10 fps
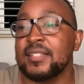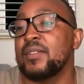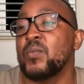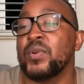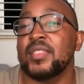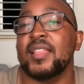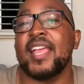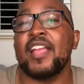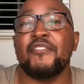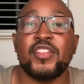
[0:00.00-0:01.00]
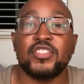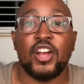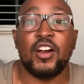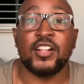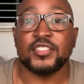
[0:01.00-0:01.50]
with every
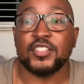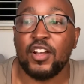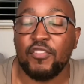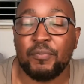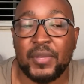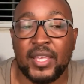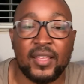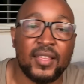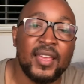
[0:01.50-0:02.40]
chance of being